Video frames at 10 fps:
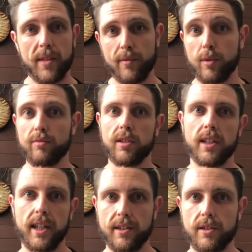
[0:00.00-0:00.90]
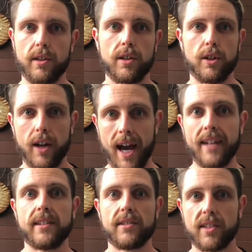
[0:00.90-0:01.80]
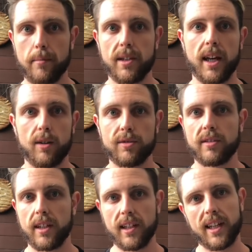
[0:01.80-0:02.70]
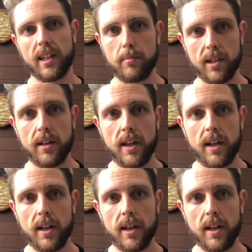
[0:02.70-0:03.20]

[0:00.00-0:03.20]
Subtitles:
if we really need to, you know, add in something else and they're getting a bit